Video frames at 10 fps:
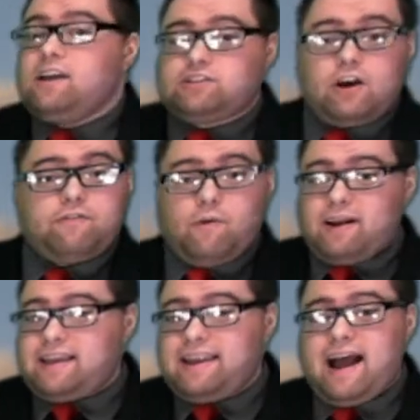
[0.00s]
So if you
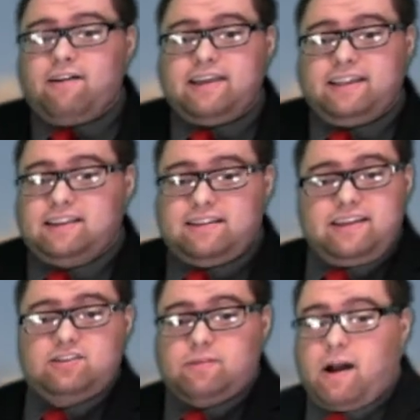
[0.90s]
want to get out and hit the
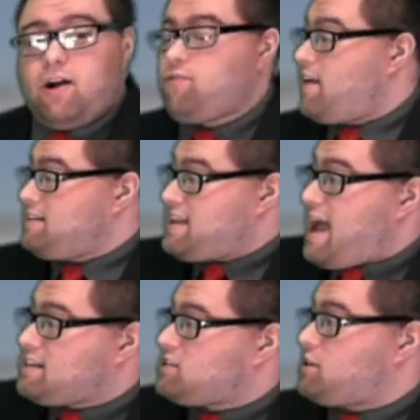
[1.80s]
links tomorrow,
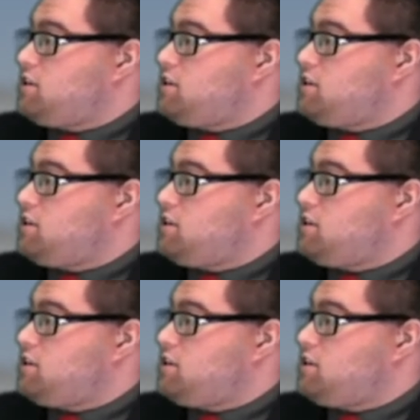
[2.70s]
fantastic.